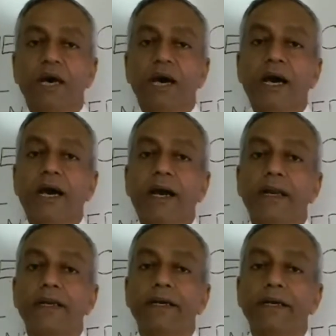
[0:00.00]

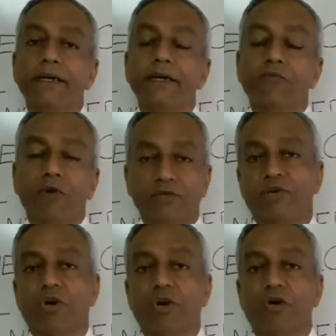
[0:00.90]
And once
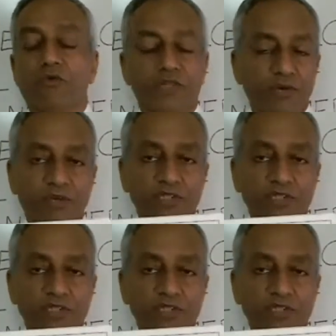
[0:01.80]
they must